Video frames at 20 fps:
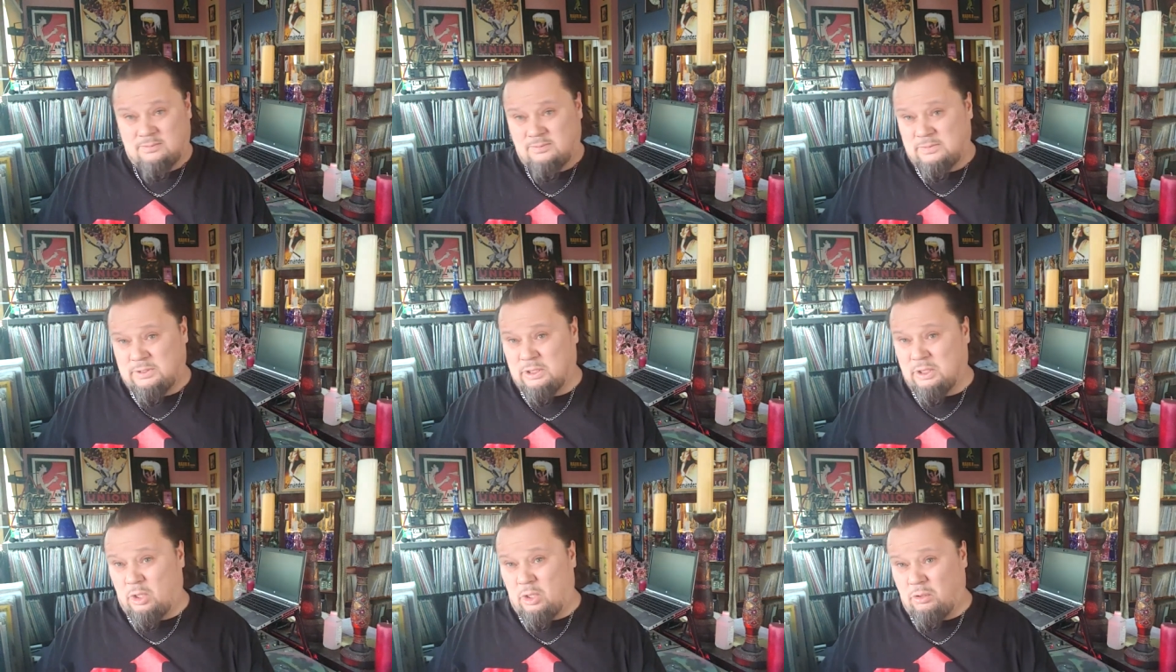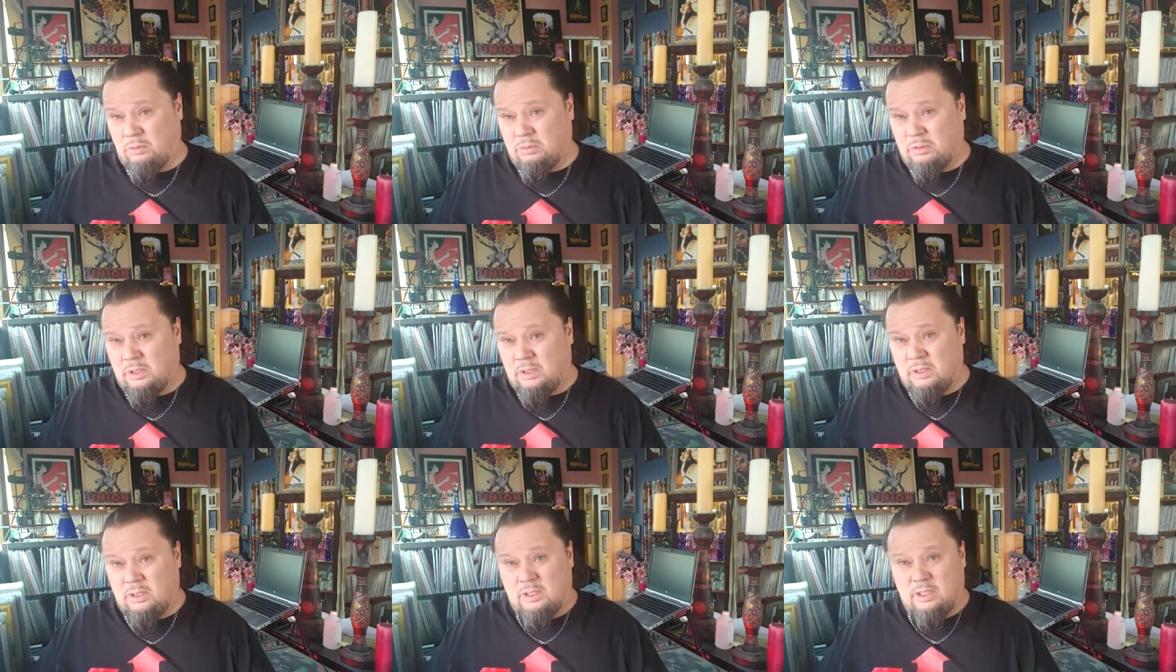You know,
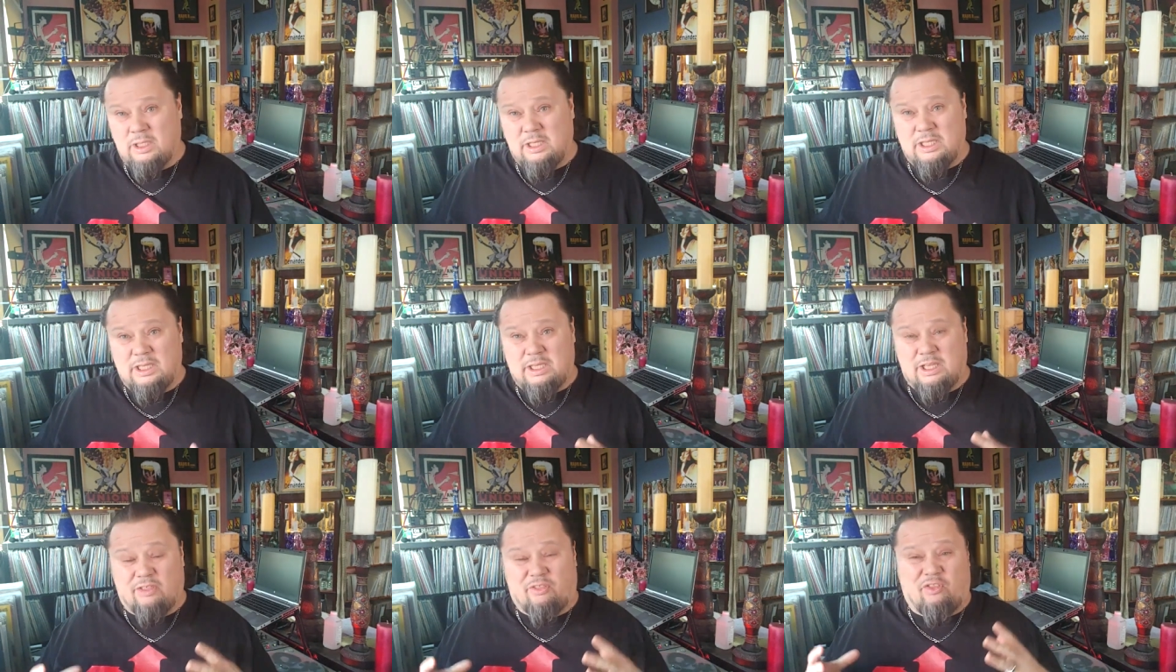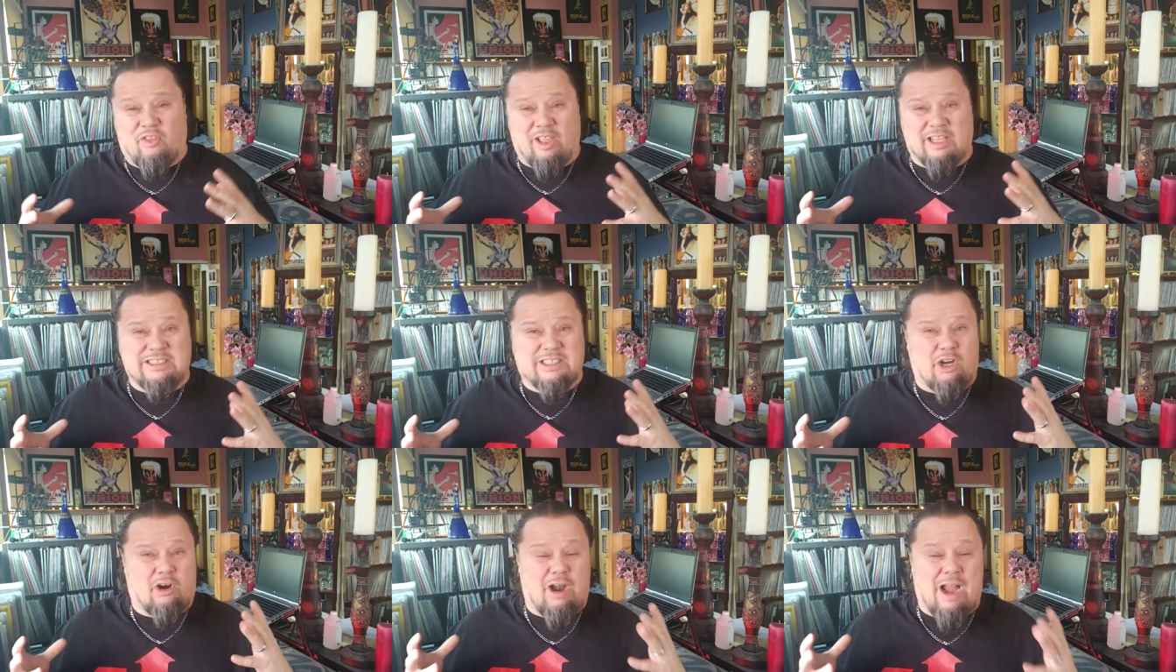the
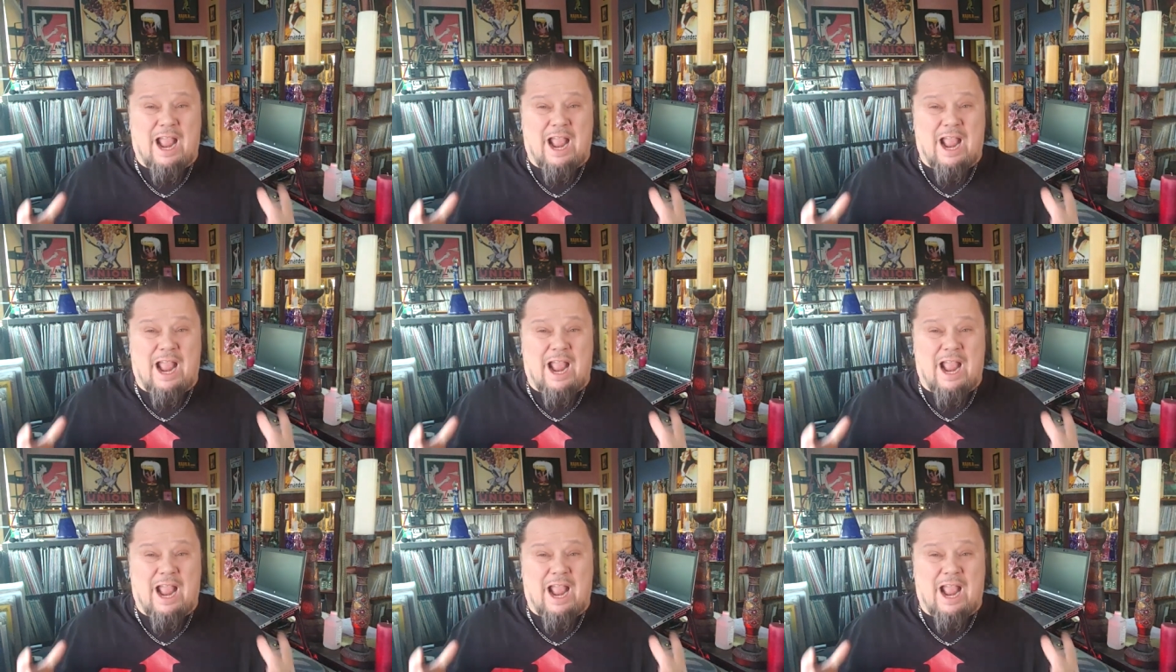things that are